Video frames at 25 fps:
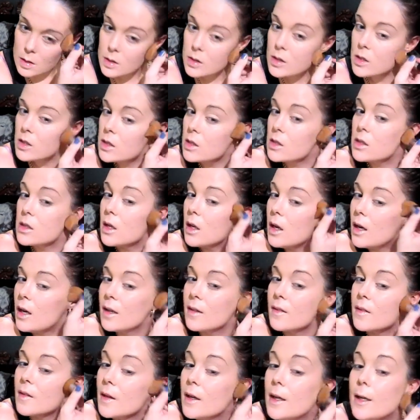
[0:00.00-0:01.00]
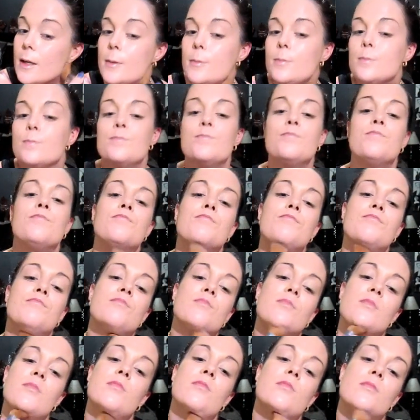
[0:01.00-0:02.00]
Just like that.
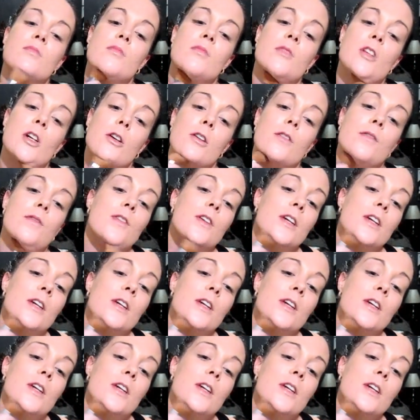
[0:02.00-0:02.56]
Don't